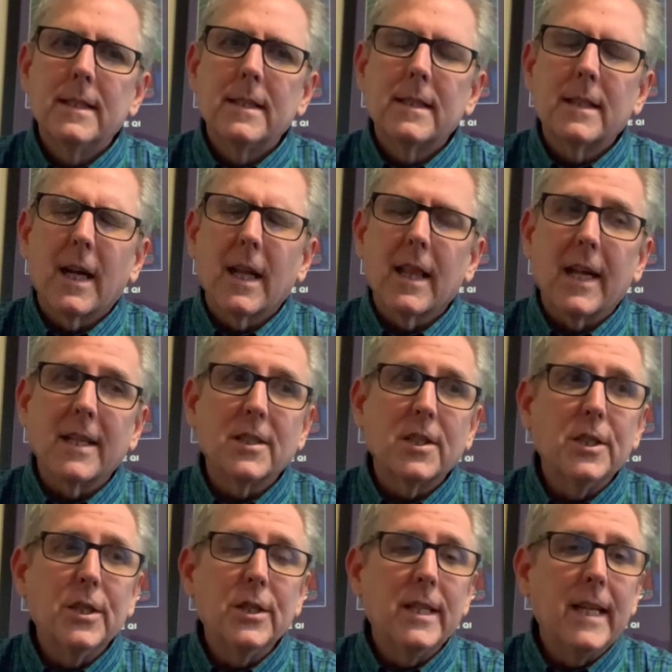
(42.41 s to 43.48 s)
got a lot to
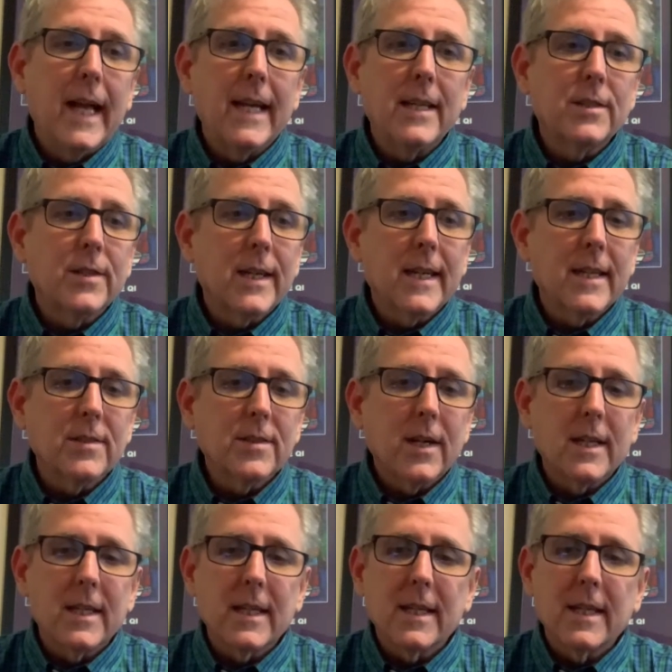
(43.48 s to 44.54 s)
do today, so I guess I
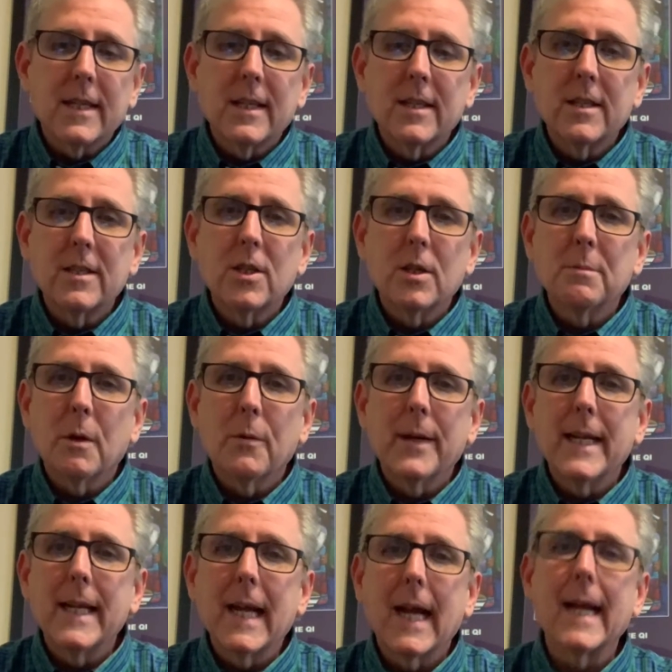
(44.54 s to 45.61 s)
ought to do my
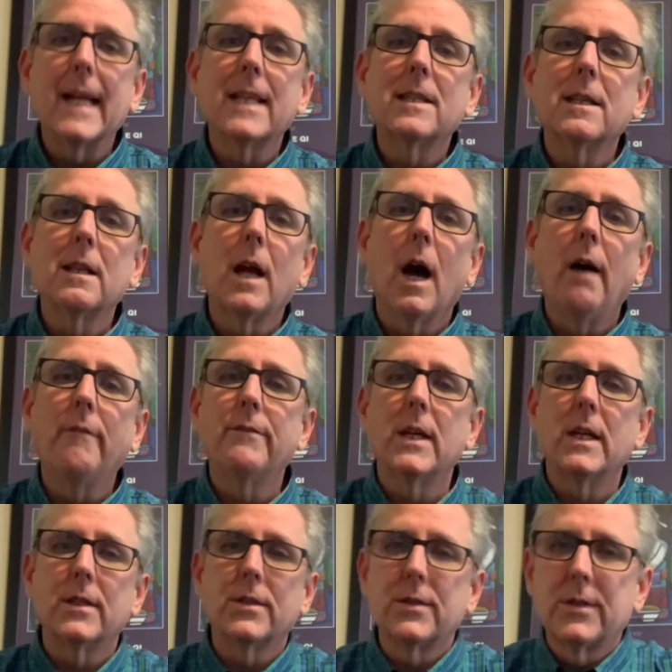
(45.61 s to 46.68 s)
reading and get to the
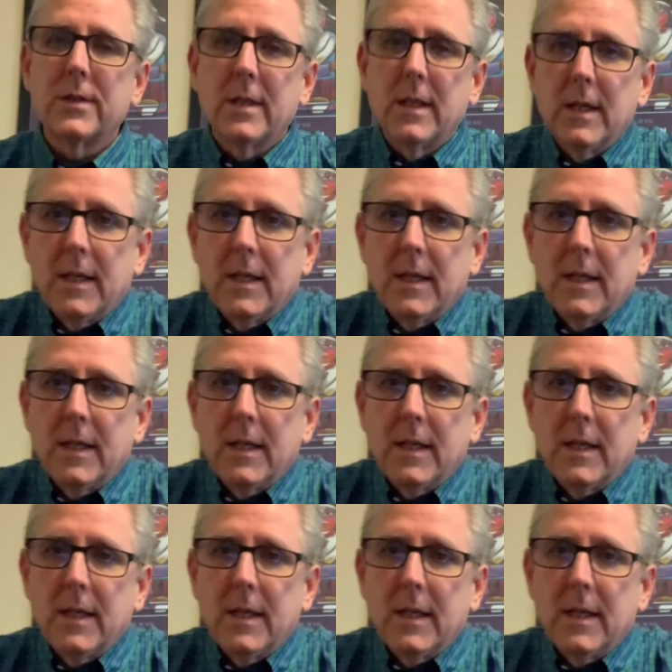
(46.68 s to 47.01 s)
office.